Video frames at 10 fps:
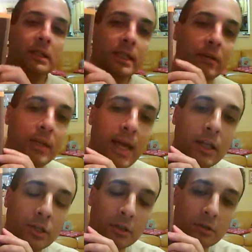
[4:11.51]
Legacy of
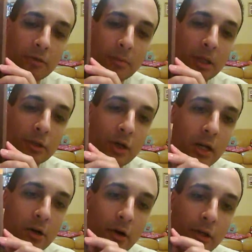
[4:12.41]
the Ancients from
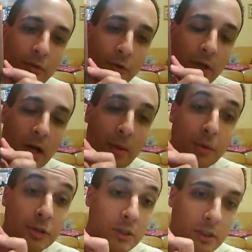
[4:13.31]
Electronic Arts for the
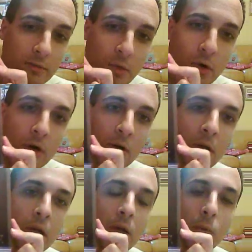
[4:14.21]
Commodore
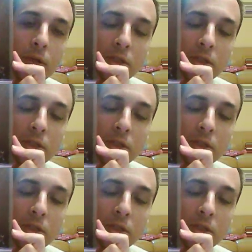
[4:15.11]
64,